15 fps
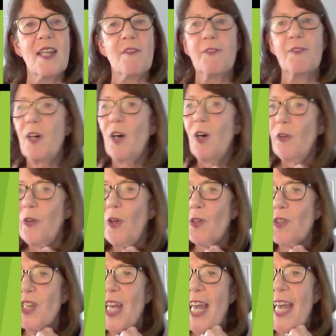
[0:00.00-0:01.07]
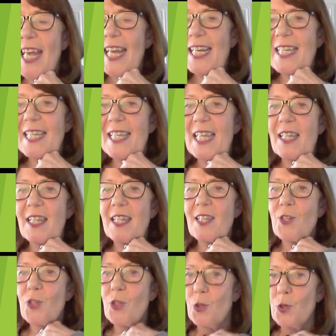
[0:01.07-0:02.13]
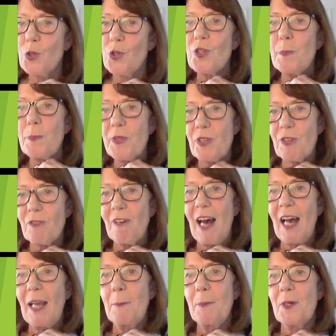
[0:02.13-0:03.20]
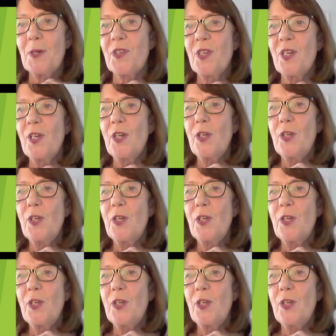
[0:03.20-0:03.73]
Steph, or not, is that the social prescribers